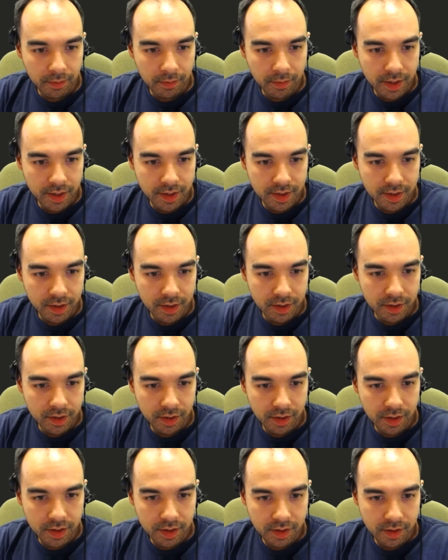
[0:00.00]
message
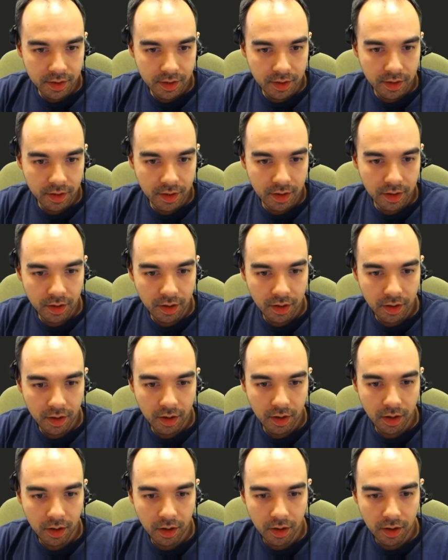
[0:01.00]
listener
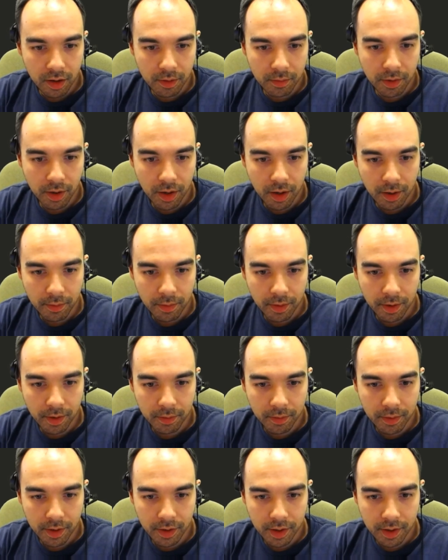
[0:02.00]
on
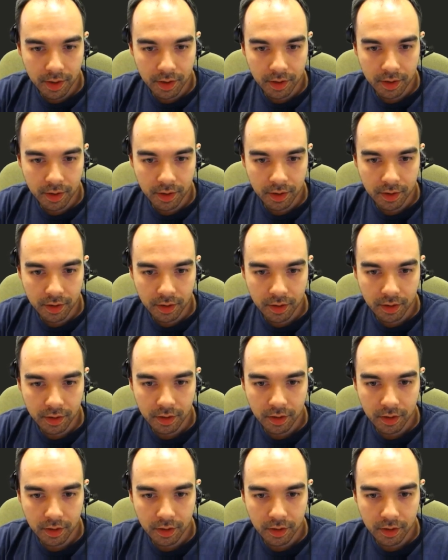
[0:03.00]
pop-up hidden.